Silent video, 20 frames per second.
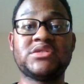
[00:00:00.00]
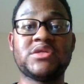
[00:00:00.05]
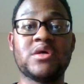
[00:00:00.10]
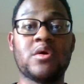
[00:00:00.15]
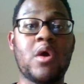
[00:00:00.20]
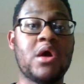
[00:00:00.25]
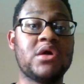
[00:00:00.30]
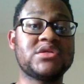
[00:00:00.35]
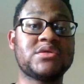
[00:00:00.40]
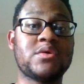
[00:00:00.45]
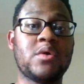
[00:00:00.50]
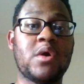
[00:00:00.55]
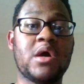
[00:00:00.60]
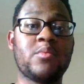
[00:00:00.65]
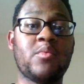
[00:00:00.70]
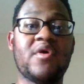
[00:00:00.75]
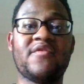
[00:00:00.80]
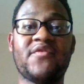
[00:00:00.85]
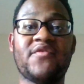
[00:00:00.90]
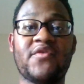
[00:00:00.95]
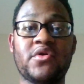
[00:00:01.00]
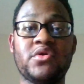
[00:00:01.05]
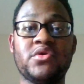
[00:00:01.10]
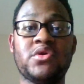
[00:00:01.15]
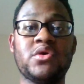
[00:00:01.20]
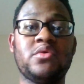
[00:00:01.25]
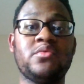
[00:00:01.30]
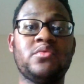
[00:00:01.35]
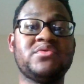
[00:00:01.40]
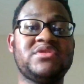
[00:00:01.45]
So HawkSquad, without further
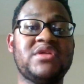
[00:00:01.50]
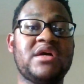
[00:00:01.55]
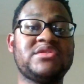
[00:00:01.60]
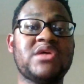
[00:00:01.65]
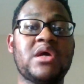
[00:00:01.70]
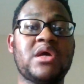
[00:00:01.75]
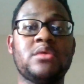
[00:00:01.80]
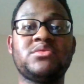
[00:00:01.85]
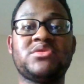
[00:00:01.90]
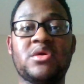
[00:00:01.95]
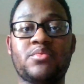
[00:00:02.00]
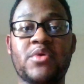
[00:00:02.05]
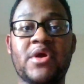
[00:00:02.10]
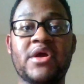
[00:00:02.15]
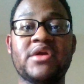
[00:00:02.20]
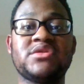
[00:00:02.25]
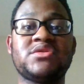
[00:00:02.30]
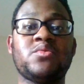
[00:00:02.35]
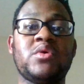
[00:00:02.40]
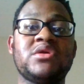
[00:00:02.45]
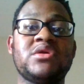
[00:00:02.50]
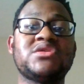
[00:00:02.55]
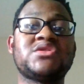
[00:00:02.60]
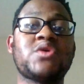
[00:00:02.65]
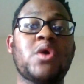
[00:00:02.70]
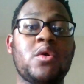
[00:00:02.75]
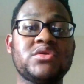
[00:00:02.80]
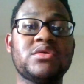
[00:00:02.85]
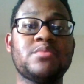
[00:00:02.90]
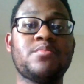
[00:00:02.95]
ado, it's now time to jump right into it.
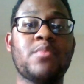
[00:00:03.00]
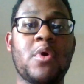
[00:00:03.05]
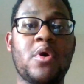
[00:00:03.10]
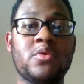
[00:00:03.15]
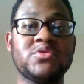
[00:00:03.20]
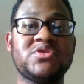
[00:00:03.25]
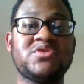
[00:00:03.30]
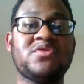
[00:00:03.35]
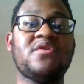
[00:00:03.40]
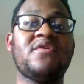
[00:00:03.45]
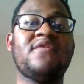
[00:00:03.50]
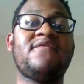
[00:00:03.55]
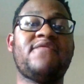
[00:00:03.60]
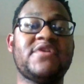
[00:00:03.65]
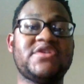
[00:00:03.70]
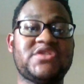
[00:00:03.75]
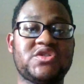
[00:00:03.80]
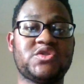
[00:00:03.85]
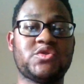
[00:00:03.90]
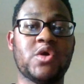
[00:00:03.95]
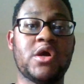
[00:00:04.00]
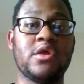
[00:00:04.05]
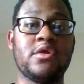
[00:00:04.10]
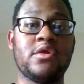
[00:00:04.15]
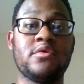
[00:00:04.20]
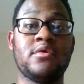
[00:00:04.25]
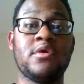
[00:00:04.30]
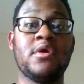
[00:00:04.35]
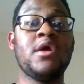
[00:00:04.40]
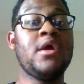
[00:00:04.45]
Skulls and Bones, first
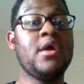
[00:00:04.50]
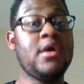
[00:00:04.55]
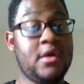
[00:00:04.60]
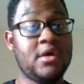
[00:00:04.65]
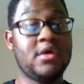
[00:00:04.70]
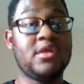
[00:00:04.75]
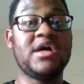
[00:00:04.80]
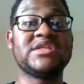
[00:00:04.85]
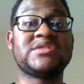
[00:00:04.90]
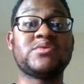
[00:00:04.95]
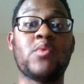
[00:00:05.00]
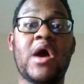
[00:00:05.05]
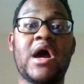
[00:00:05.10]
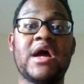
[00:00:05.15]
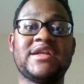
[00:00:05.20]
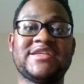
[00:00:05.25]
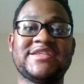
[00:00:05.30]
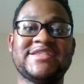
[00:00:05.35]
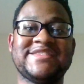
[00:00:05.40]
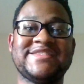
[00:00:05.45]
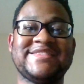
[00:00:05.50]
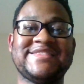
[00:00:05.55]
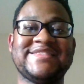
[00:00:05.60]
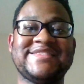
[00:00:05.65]
trailer, let's watch.